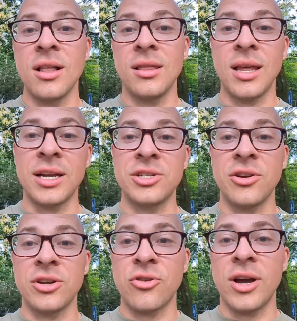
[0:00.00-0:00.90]
Last year
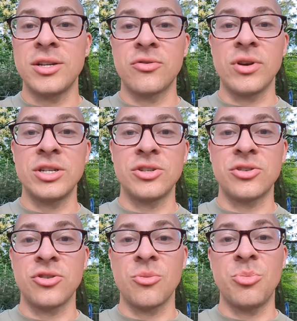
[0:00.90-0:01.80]
I tried to
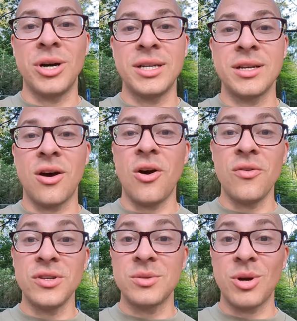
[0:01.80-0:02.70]
register, but all
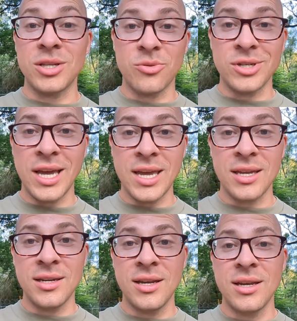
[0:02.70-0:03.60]
the spots were
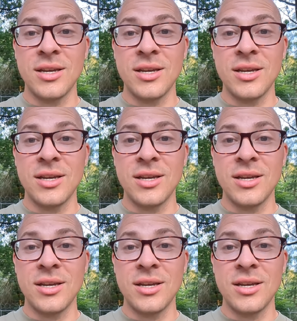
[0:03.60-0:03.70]
taken.